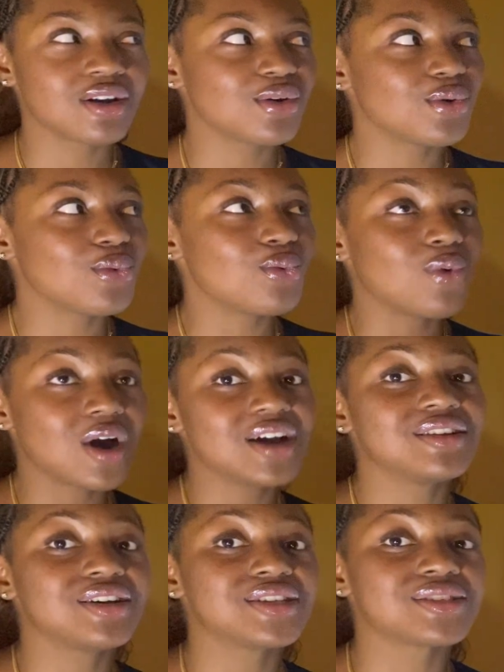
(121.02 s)
What
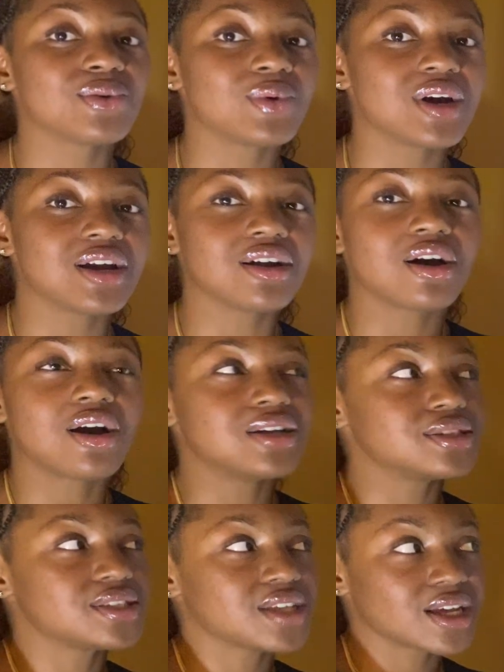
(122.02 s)
does the word
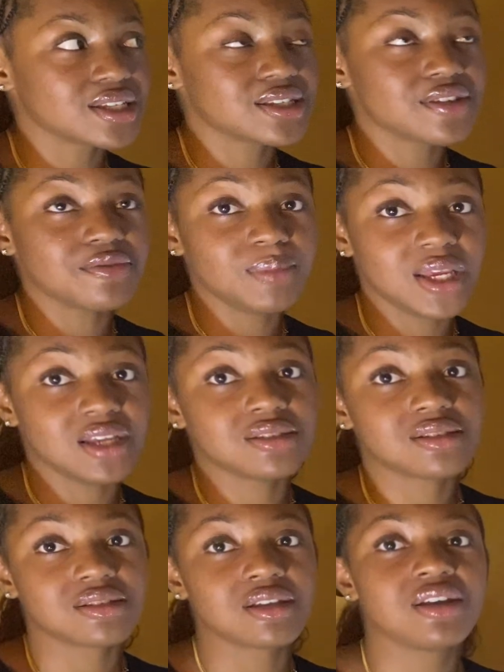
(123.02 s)
consecutive
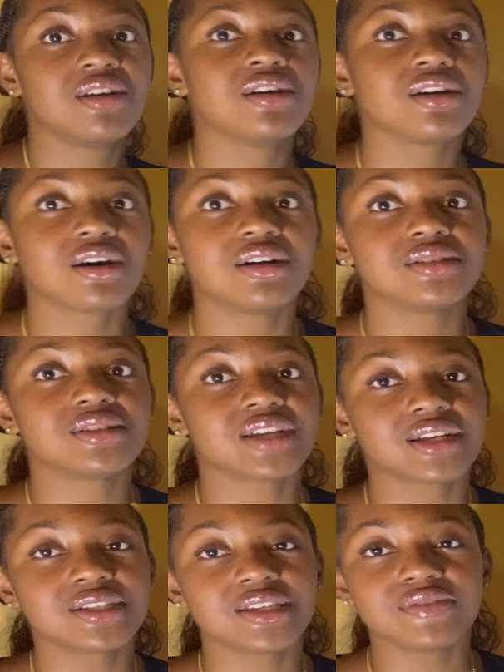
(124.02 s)
means?
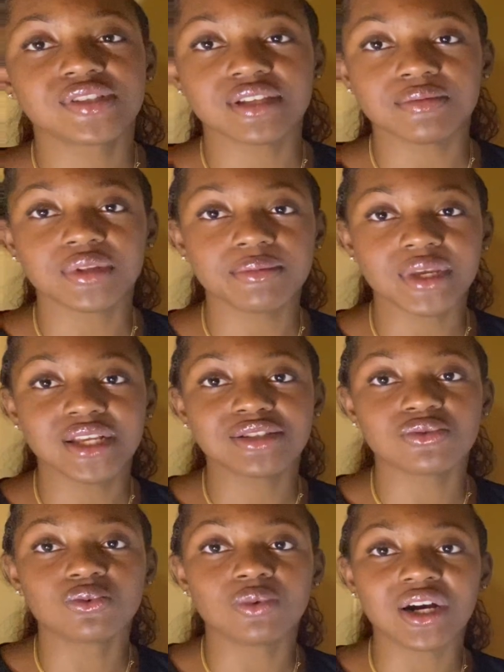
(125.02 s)
Consecutive simply means
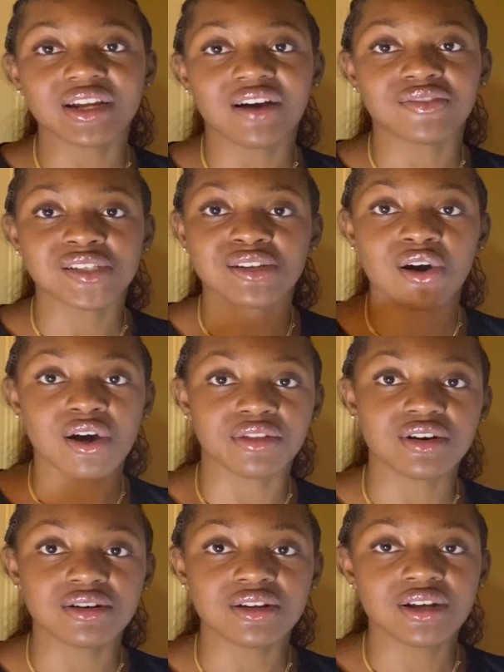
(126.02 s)
one after the
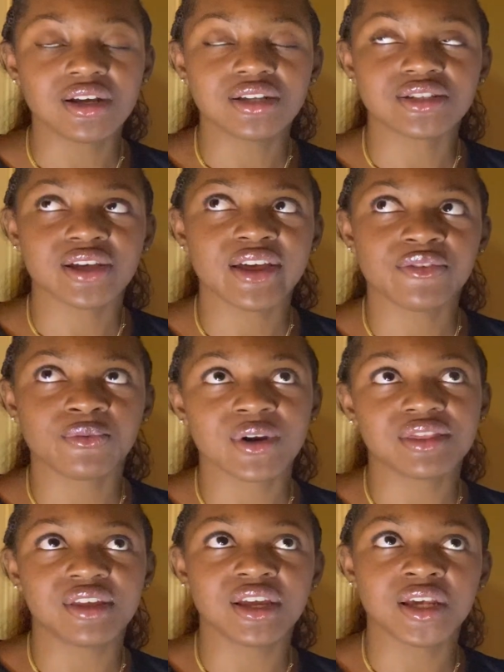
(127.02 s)
other. So if we're
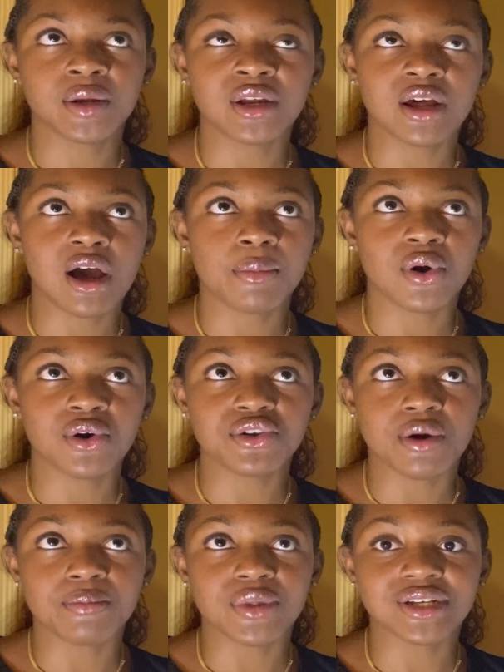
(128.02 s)
thinking about
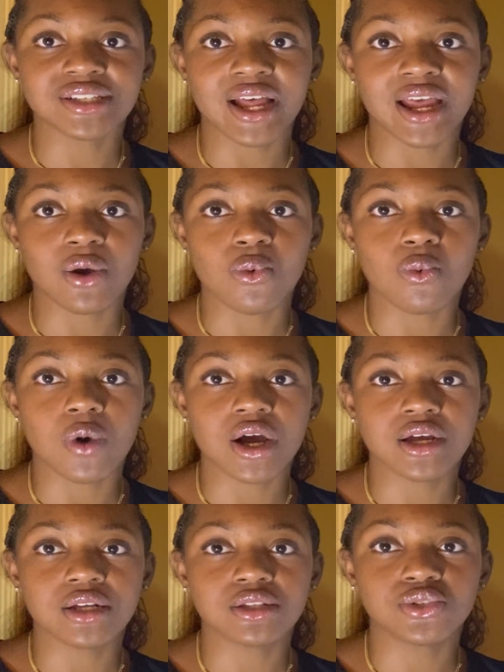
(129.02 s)
numbers like
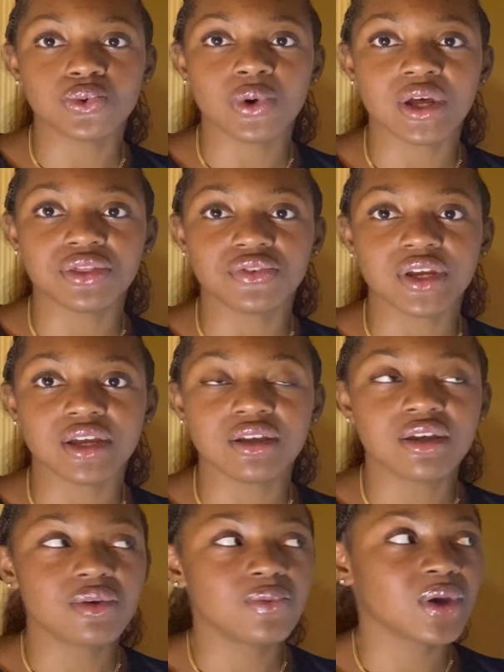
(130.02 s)
1, 2, and 3,
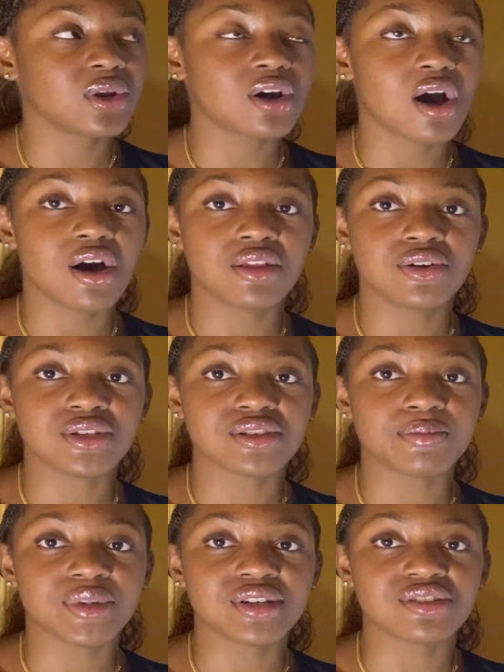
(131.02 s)
we could call those
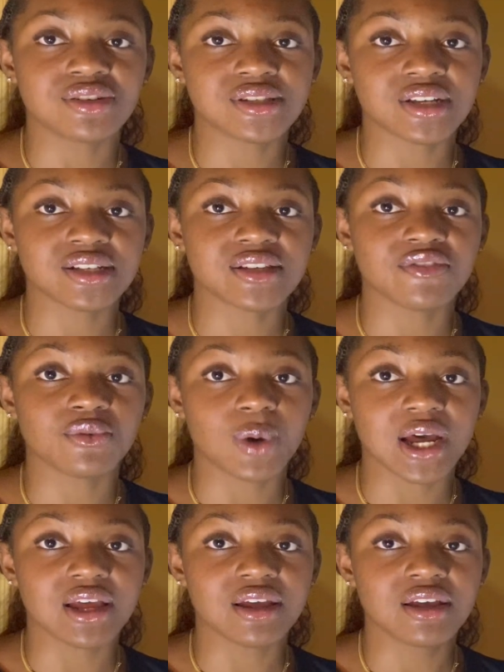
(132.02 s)
numbers consecutive.
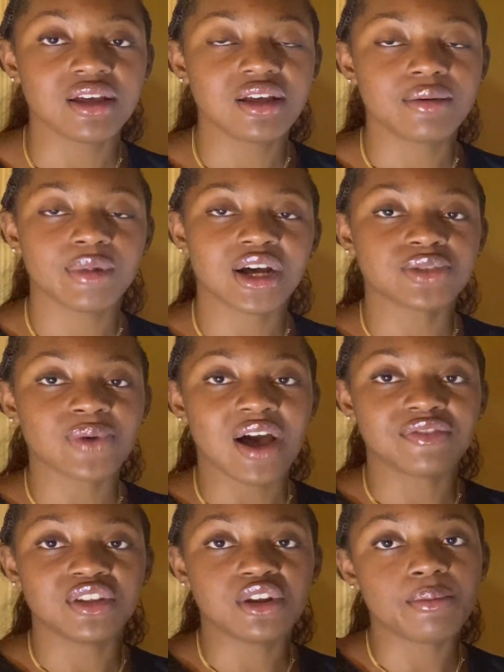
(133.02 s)
Why? Because we have
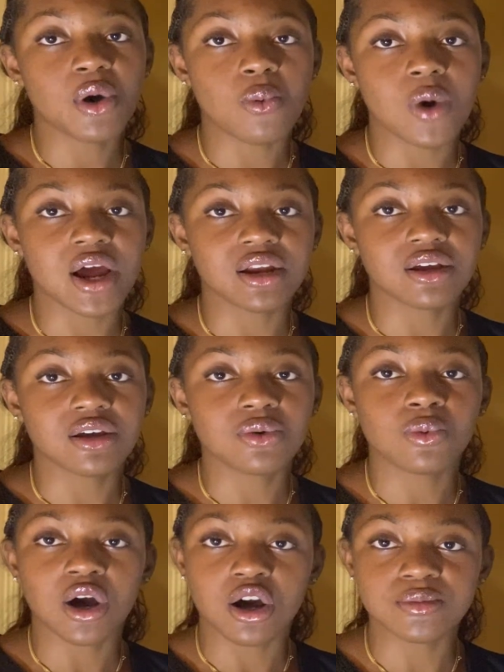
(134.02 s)
the number 1.
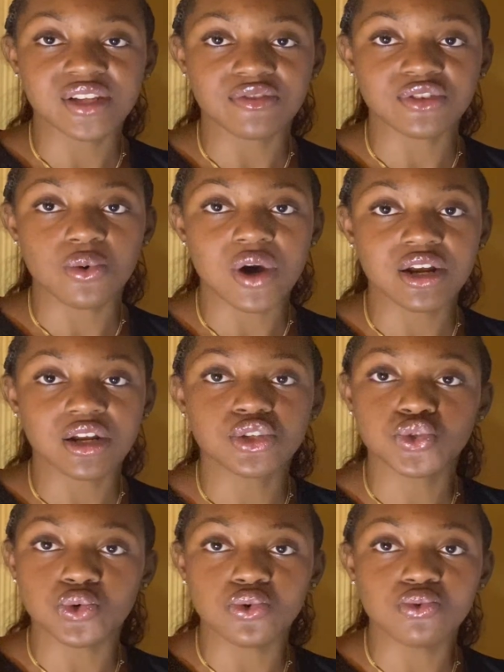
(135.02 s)
What comes after 1?
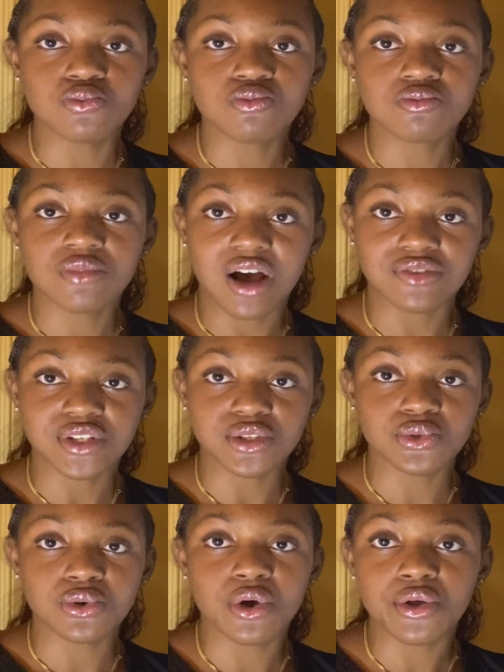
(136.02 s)
2. After
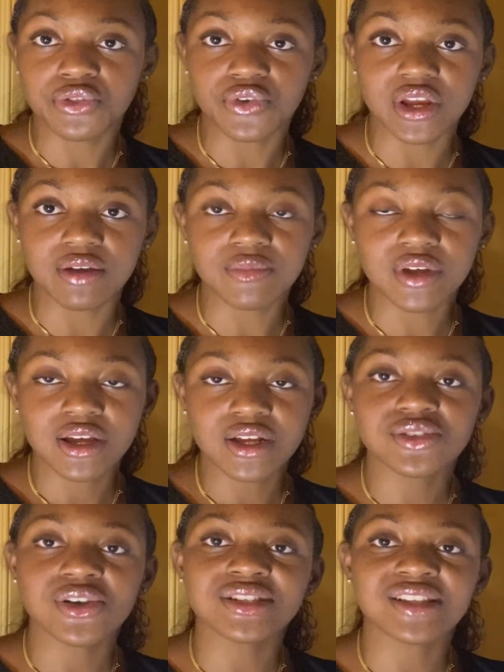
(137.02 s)
2, 3.
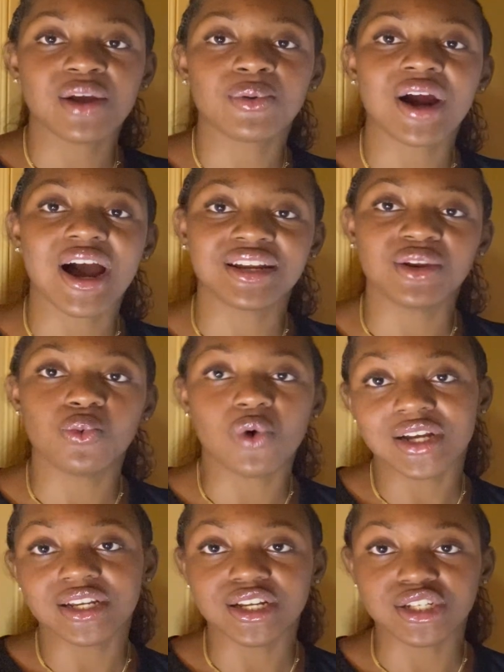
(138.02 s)
So it's like we're adding
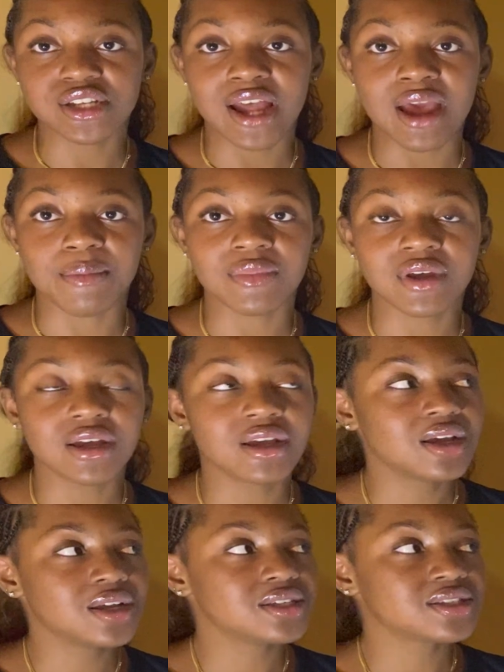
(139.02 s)
1 each time.
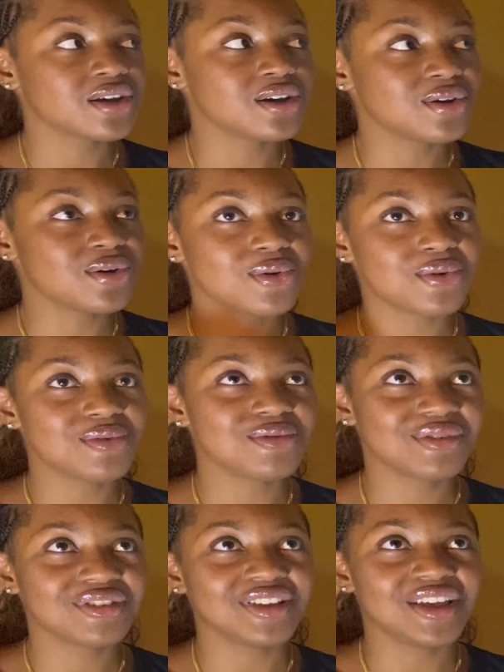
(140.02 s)
So
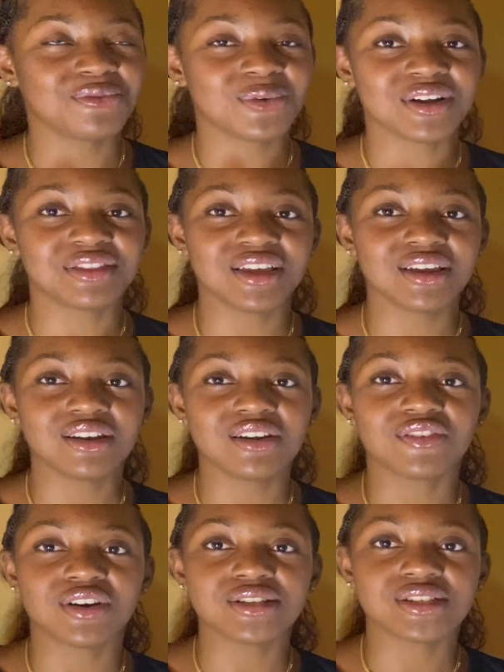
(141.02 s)
if we're thinking of
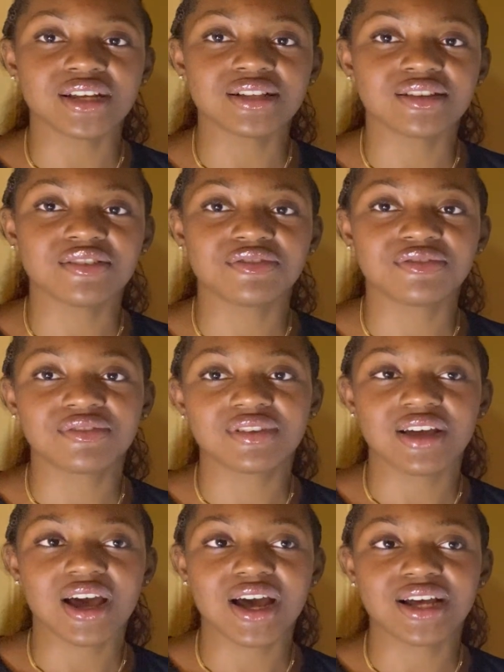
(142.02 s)
consecutive
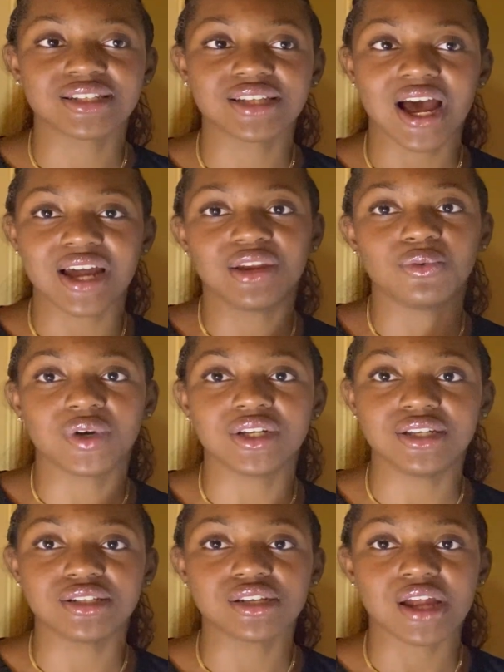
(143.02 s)
as adding 1
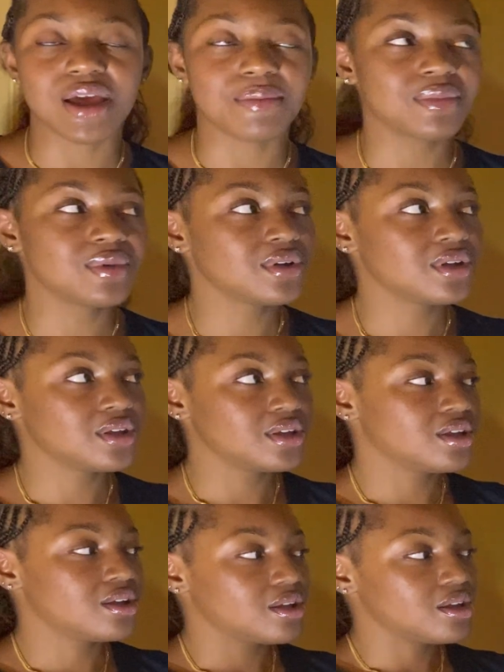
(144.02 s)
each time,
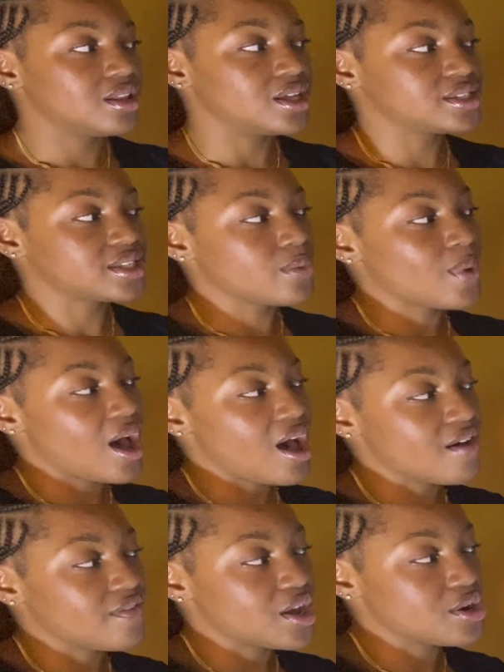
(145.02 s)
let's say we
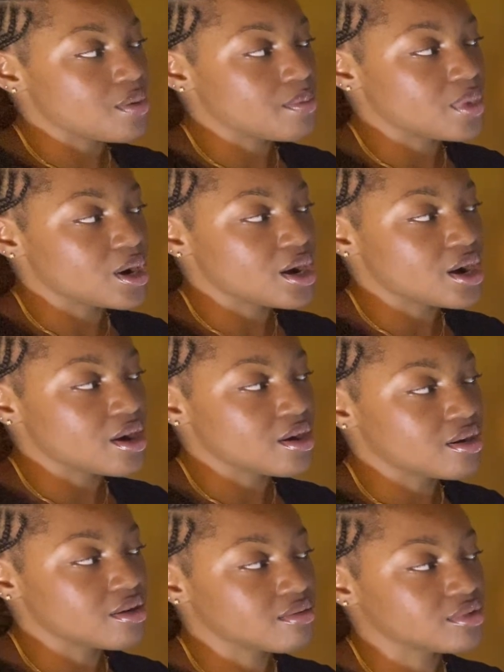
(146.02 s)
have a number,
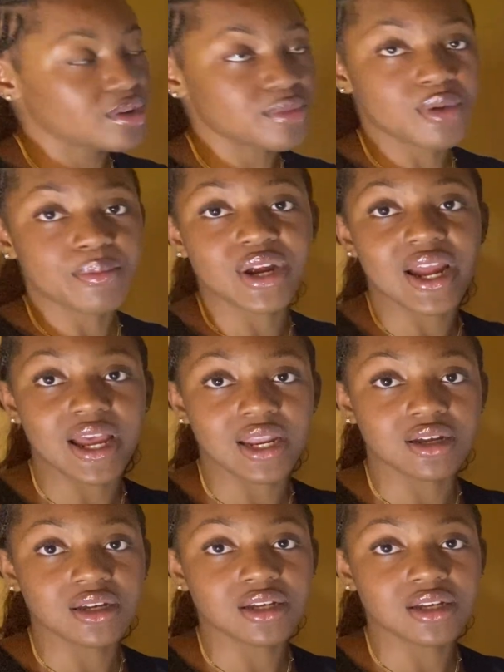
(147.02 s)
some number n.